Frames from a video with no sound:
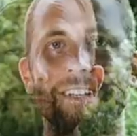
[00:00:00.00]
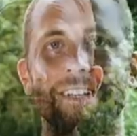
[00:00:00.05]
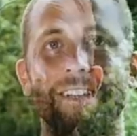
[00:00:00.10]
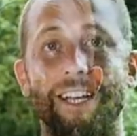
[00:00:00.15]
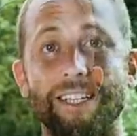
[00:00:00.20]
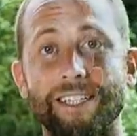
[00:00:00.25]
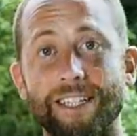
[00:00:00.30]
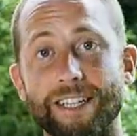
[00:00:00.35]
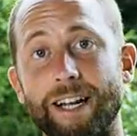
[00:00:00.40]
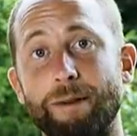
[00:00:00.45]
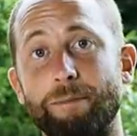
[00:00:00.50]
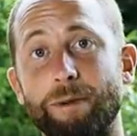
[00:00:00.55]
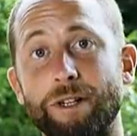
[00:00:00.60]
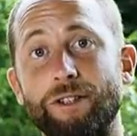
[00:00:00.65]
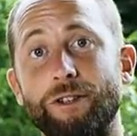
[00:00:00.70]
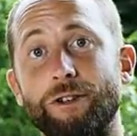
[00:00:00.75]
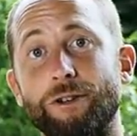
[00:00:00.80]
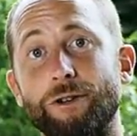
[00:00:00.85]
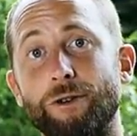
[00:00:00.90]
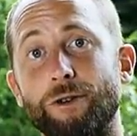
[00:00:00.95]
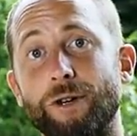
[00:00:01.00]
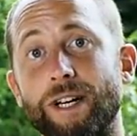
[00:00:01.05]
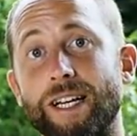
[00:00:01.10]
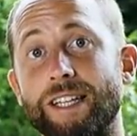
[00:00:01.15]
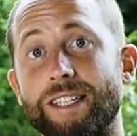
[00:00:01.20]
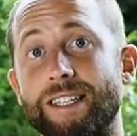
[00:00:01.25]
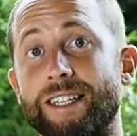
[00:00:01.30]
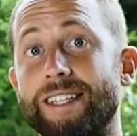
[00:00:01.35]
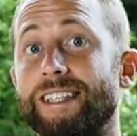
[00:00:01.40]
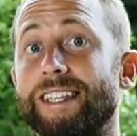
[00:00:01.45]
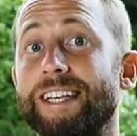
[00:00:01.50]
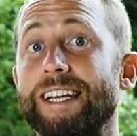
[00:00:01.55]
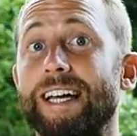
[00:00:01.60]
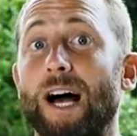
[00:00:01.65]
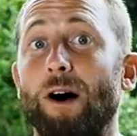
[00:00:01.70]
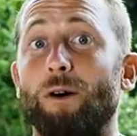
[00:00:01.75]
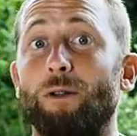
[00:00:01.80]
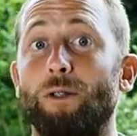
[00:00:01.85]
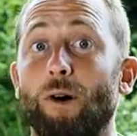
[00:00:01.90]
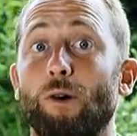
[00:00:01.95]
Lesson number two is to seek
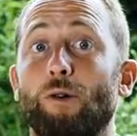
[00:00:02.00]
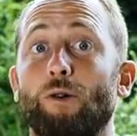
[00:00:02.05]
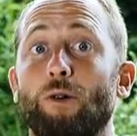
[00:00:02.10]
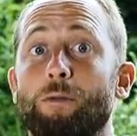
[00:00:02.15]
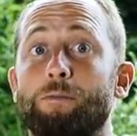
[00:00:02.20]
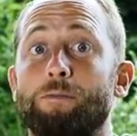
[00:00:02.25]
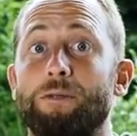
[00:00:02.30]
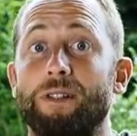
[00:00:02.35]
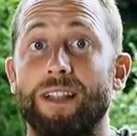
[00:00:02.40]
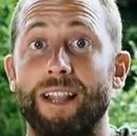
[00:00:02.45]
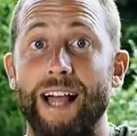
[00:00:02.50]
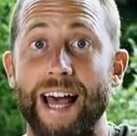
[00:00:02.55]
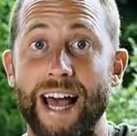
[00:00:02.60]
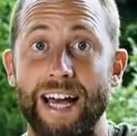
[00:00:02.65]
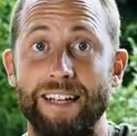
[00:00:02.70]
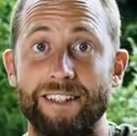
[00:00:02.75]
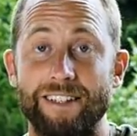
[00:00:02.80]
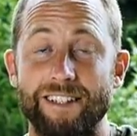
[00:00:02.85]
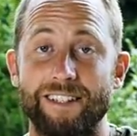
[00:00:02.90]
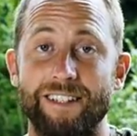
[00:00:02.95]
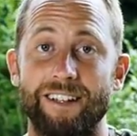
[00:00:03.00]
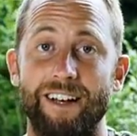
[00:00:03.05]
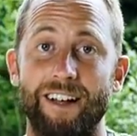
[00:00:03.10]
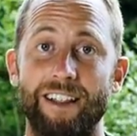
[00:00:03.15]
out local plants.